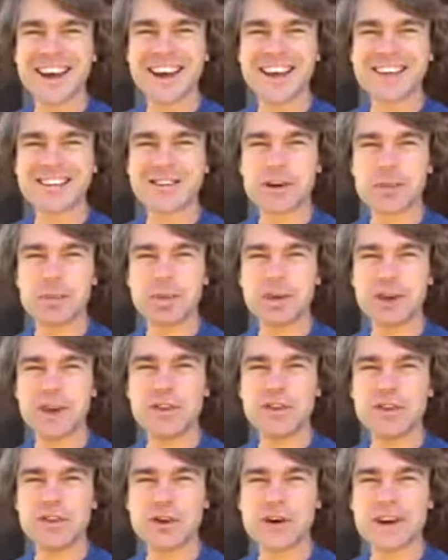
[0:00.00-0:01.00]
So please
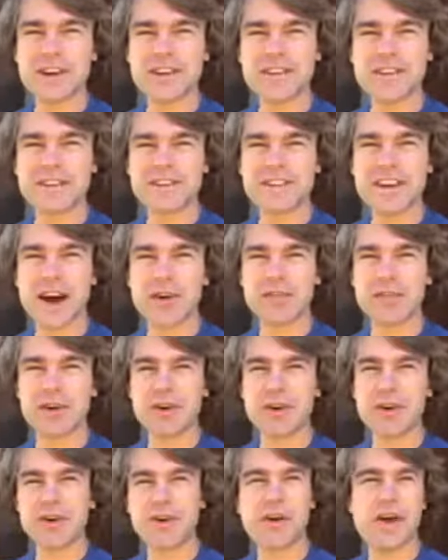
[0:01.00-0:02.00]
join us this
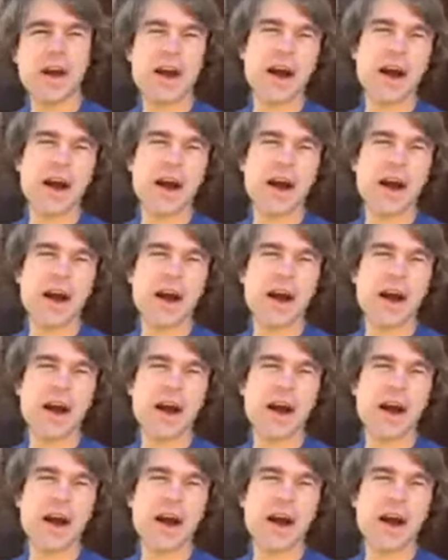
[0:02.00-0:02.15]
afternoon.